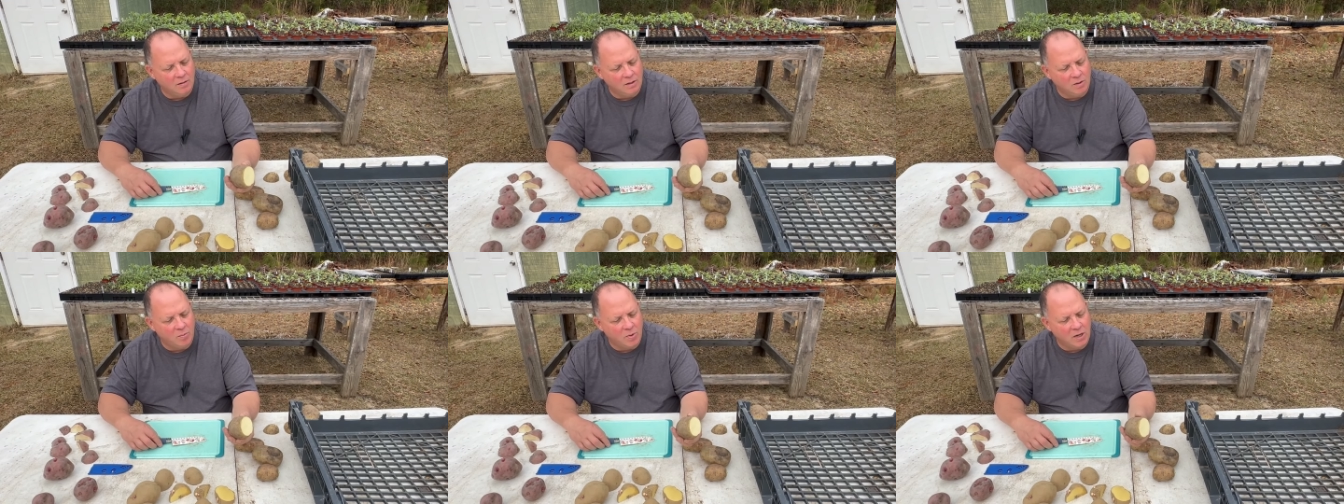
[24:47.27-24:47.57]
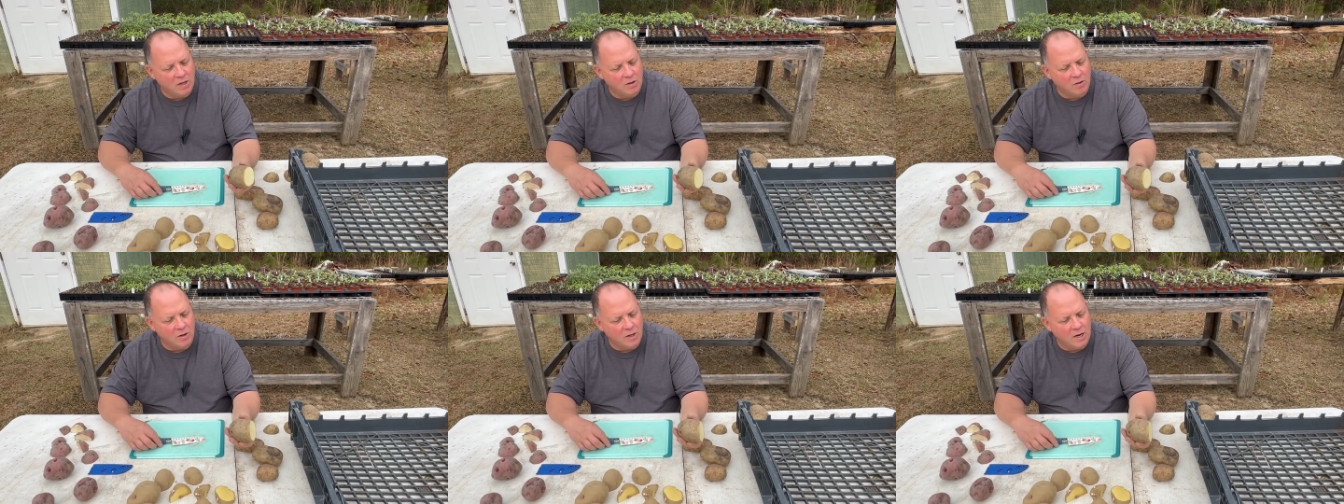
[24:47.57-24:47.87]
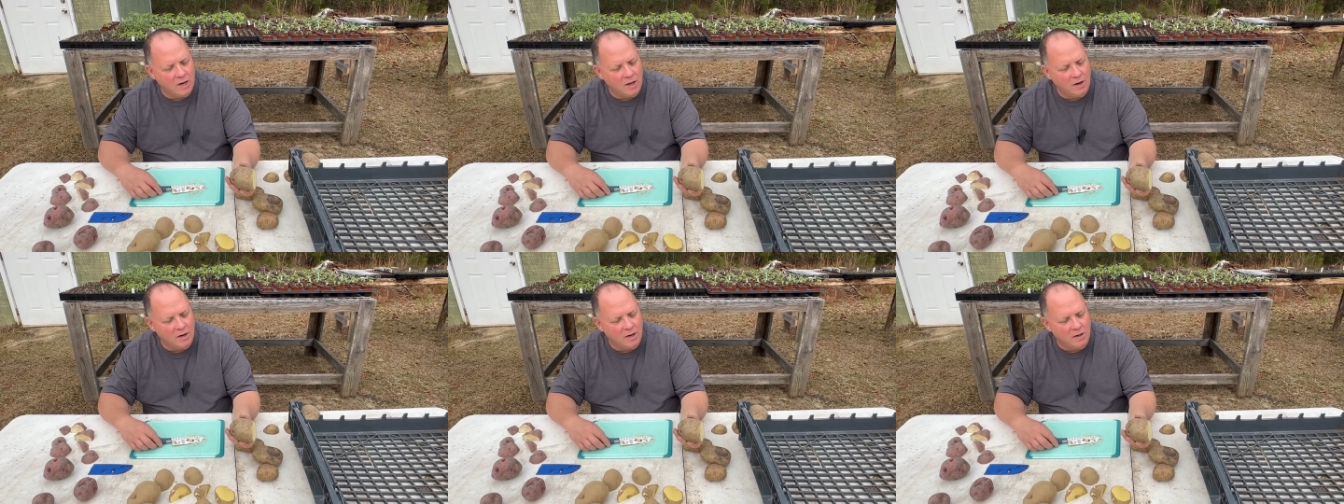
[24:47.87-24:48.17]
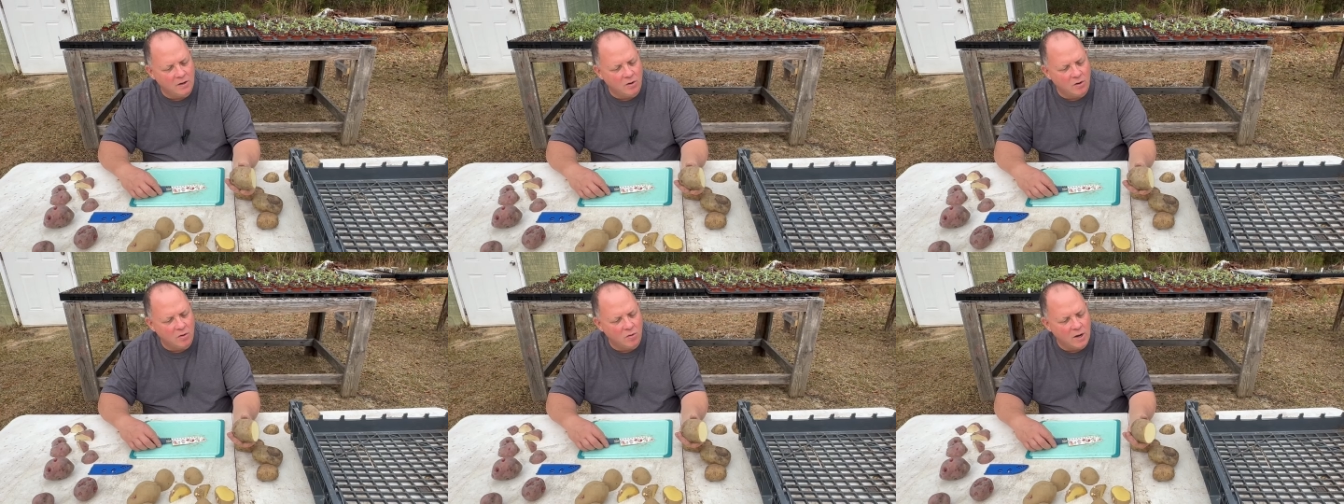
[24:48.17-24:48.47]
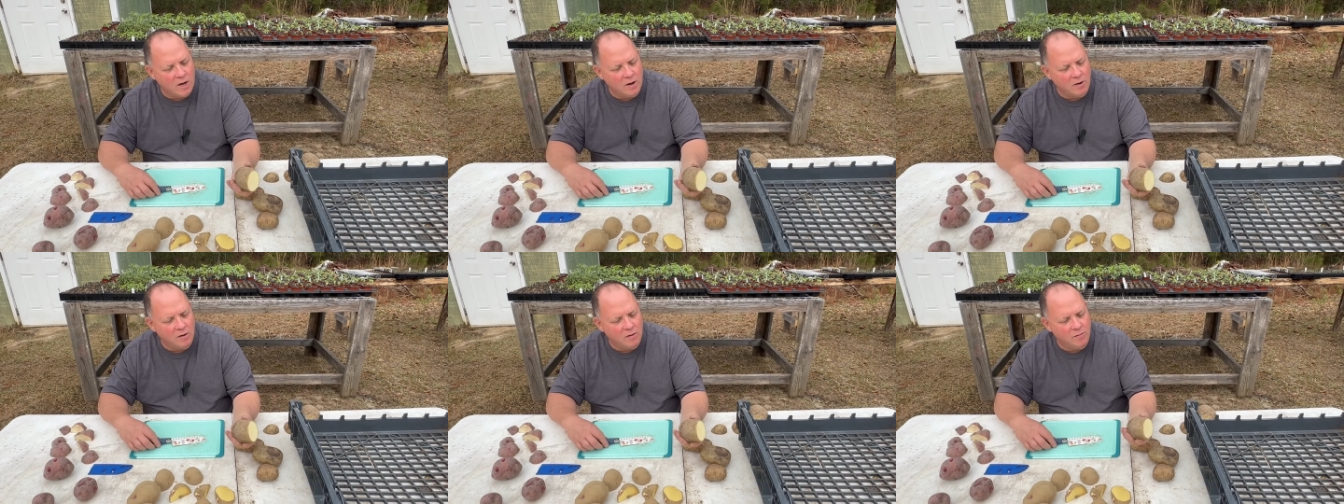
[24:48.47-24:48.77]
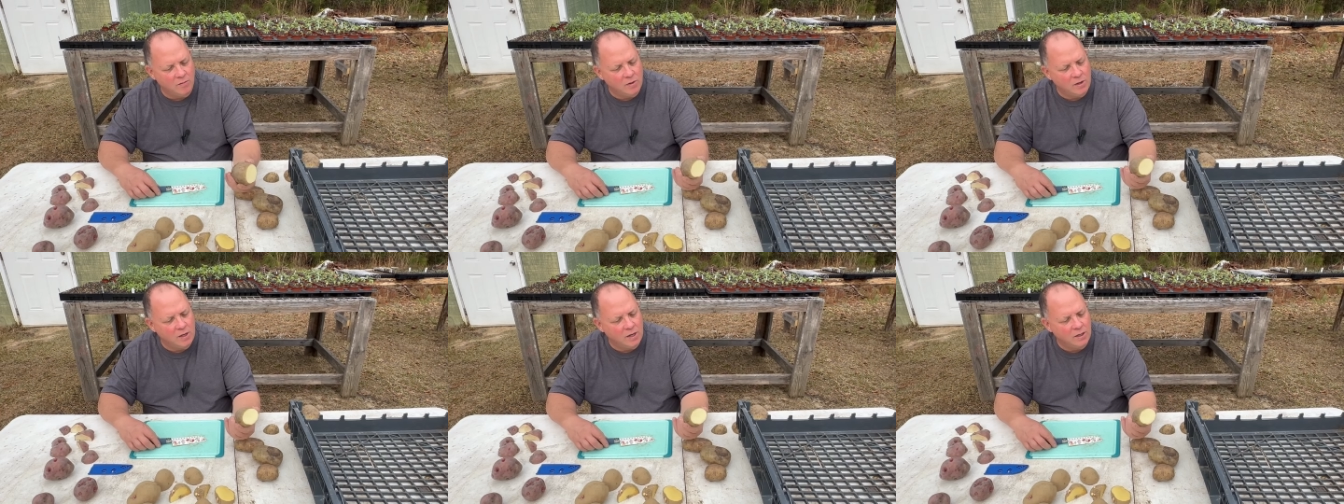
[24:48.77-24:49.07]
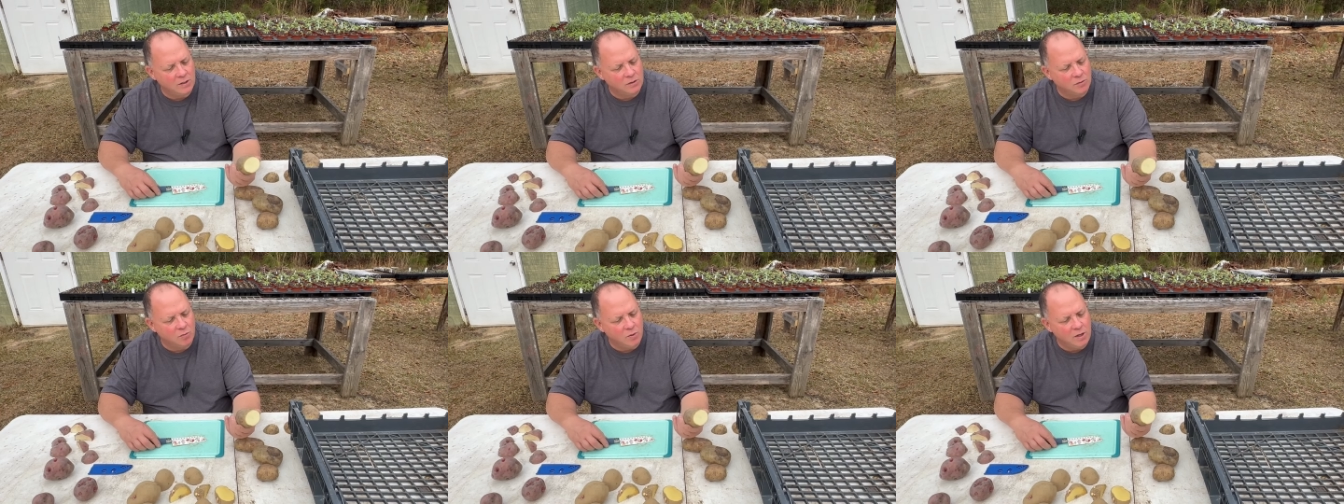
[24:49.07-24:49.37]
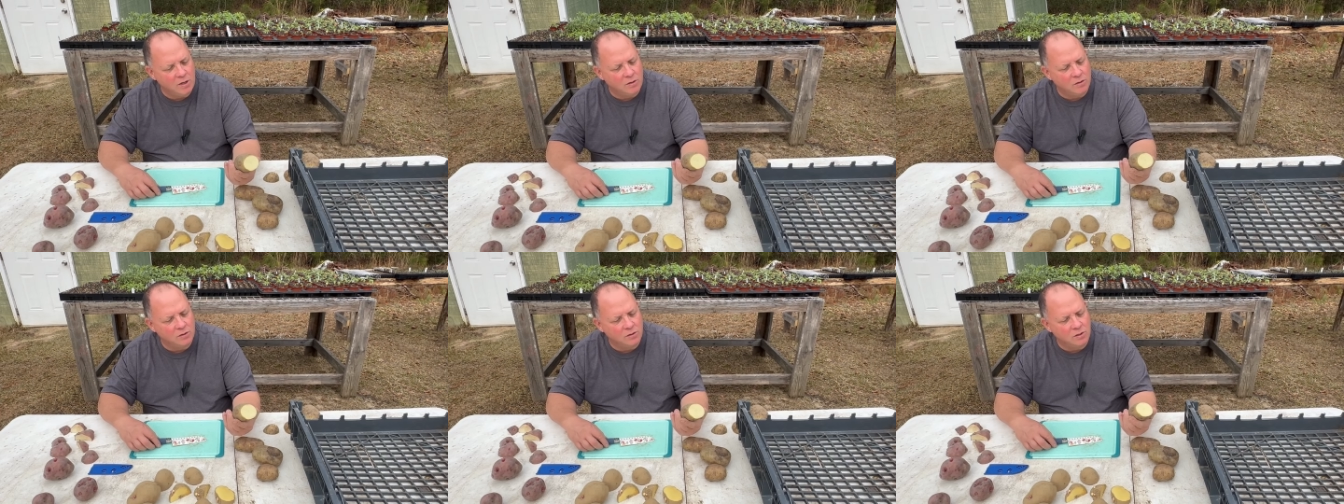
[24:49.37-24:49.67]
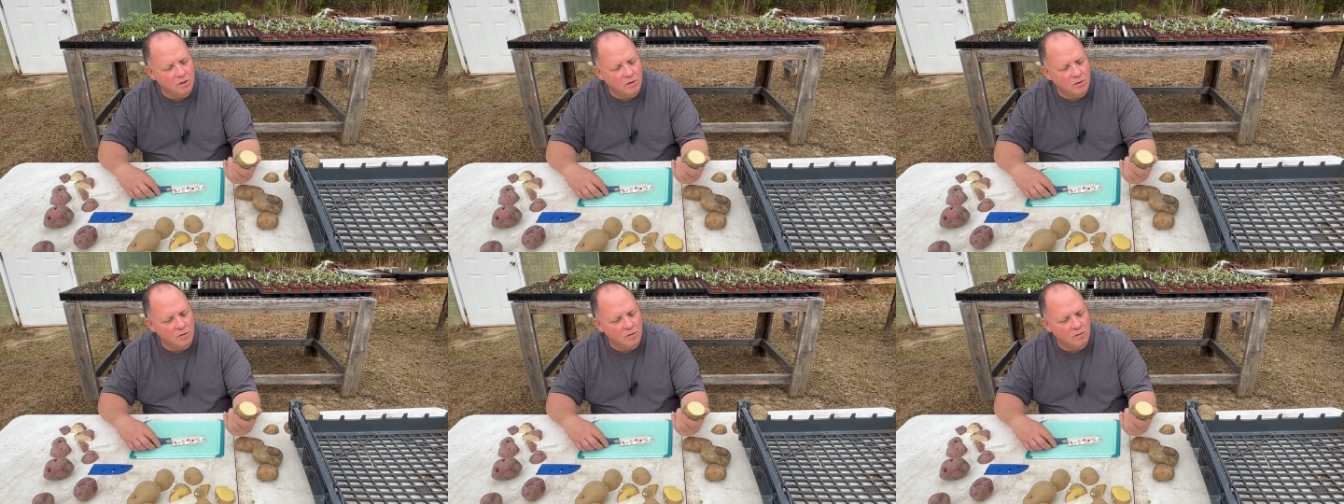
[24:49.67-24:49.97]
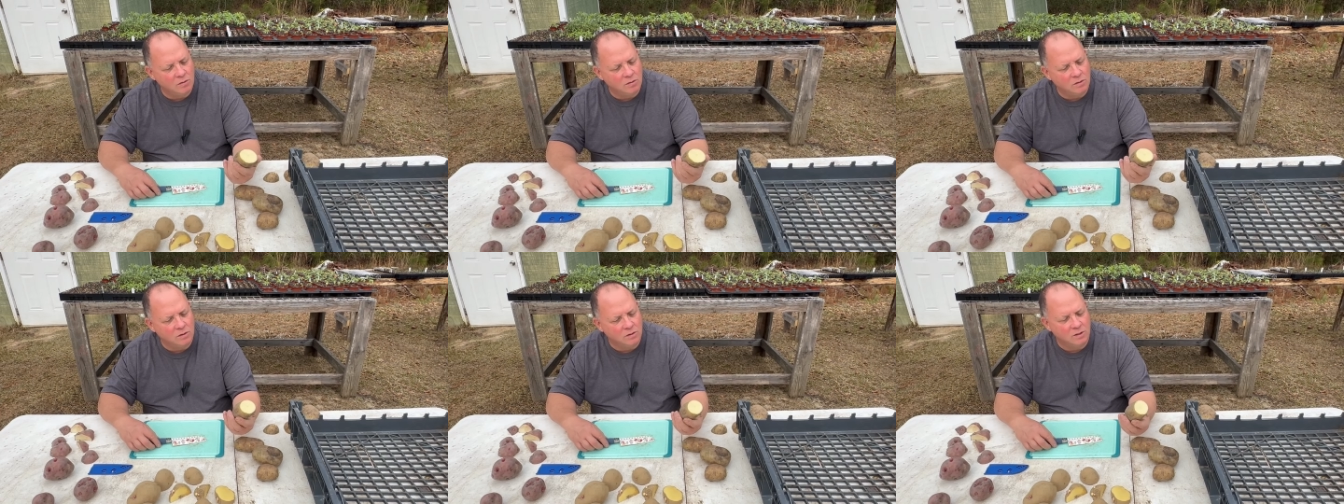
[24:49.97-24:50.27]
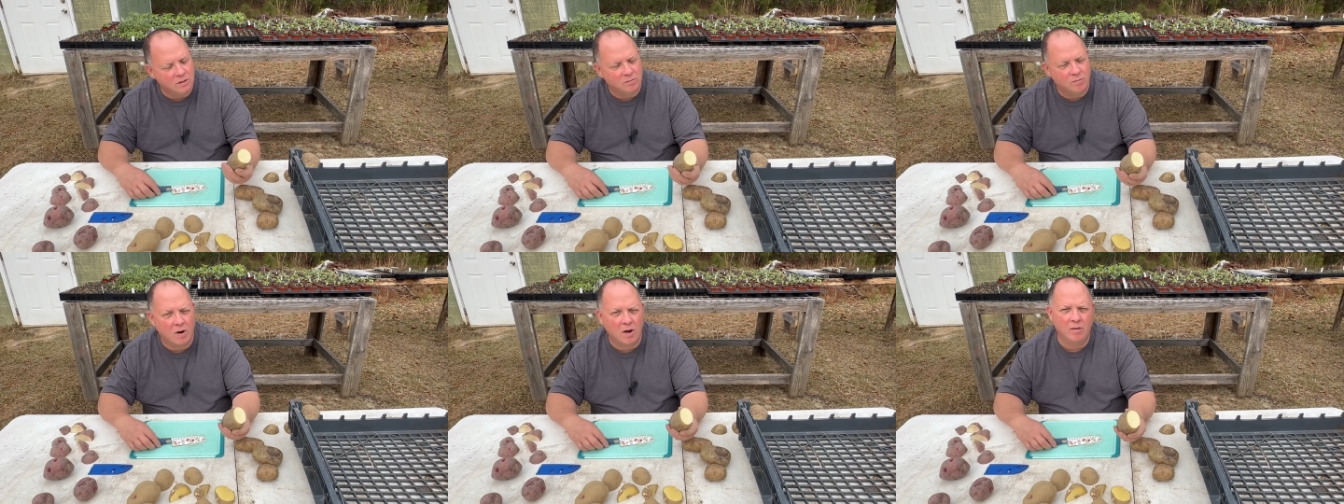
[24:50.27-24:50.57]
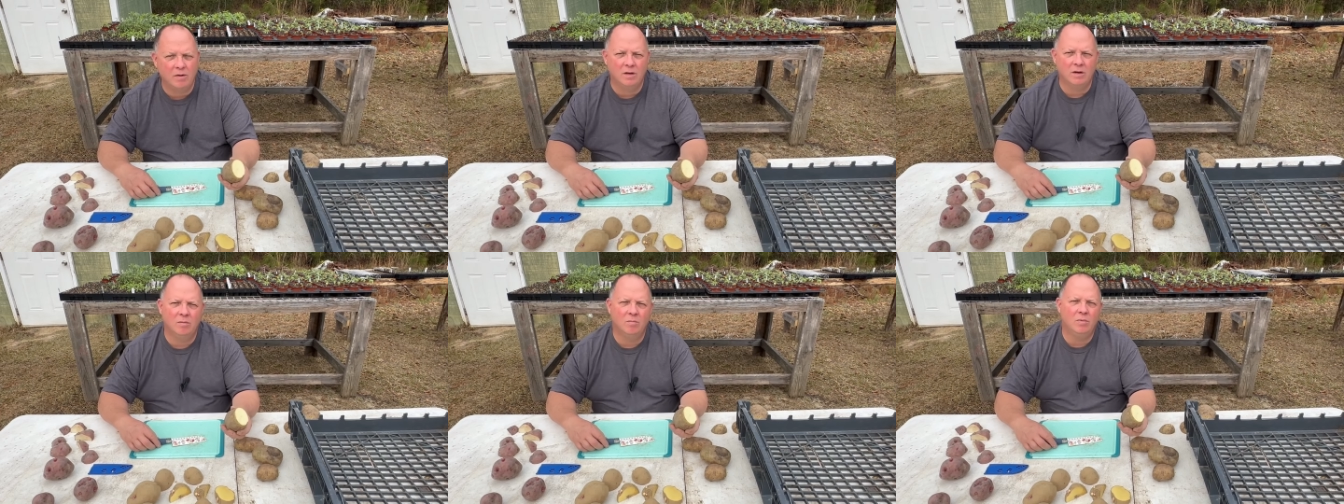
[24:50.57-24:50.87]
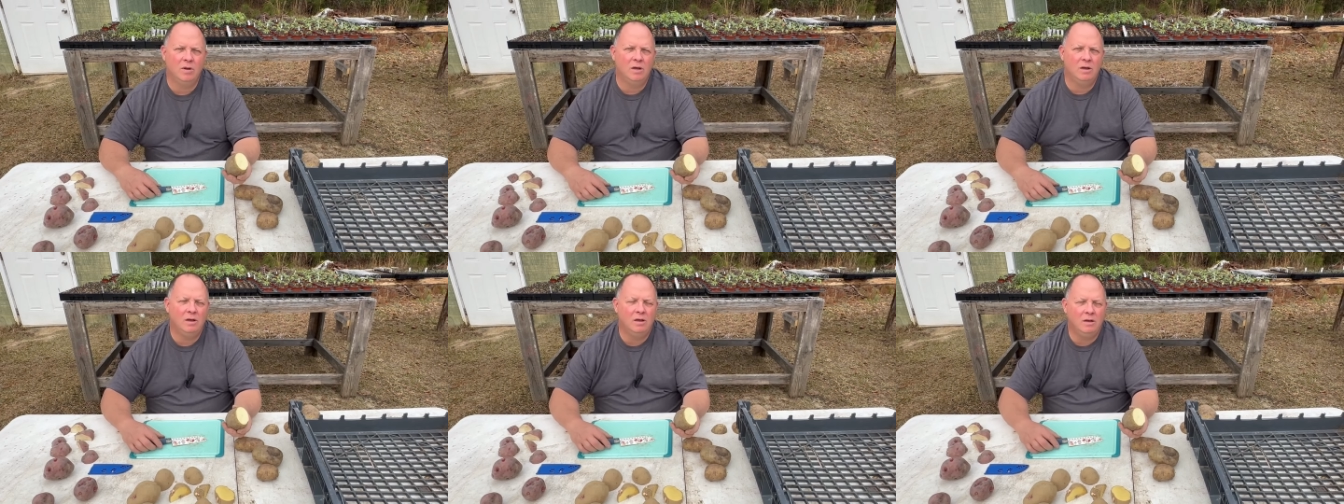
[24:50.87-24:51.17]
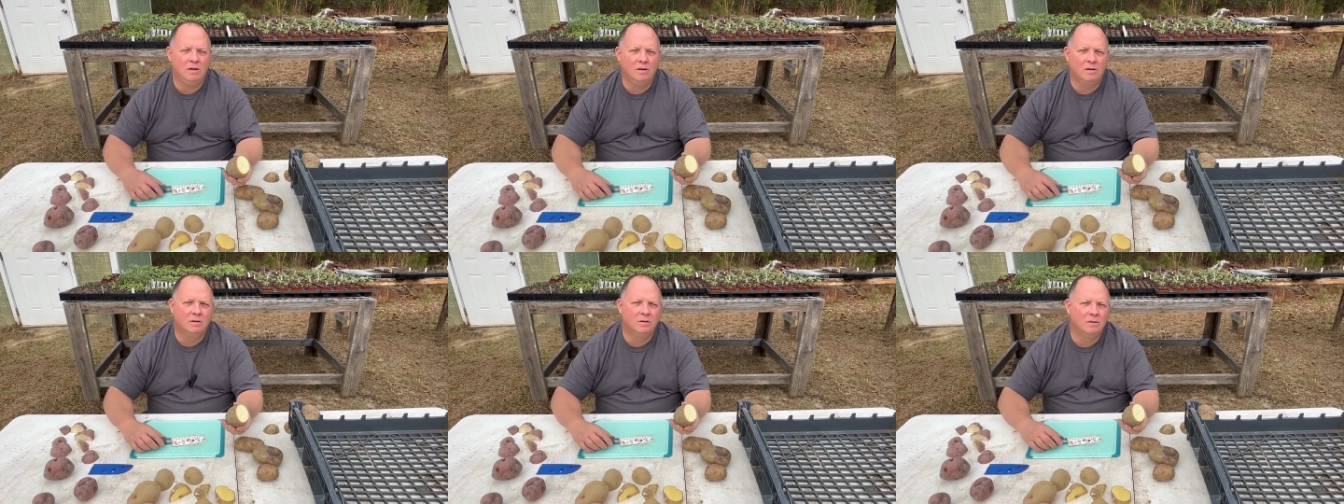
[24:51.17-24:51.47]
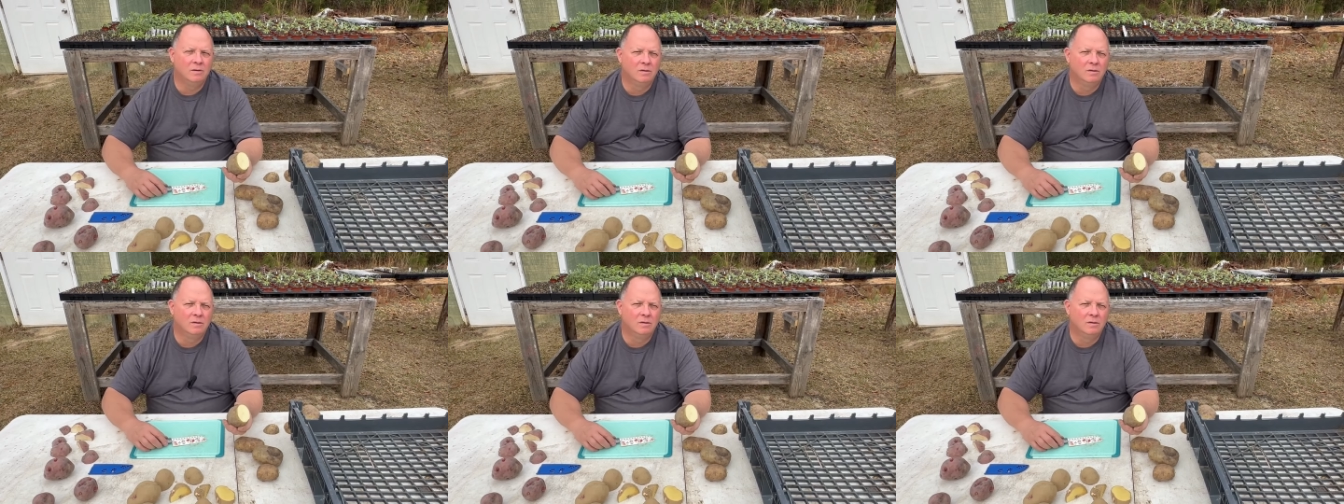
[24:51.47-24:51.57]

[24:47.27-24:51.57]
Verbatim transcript: depending on how they grow out over the next week or so, because it's probably going to be,